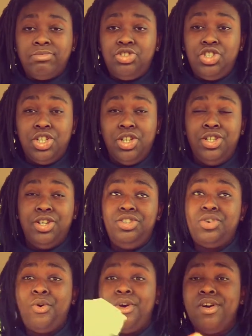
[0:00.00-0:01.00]
chili on
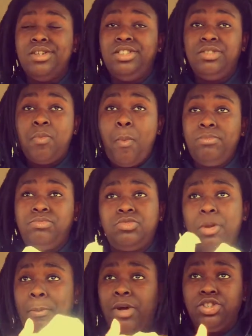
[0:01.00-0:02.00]
yours,
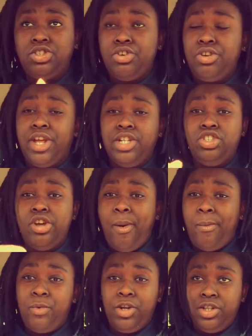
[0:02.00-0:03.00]
mustard,
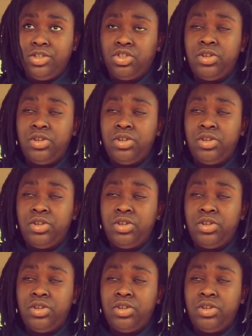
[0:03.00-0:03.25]
ketchup, relish?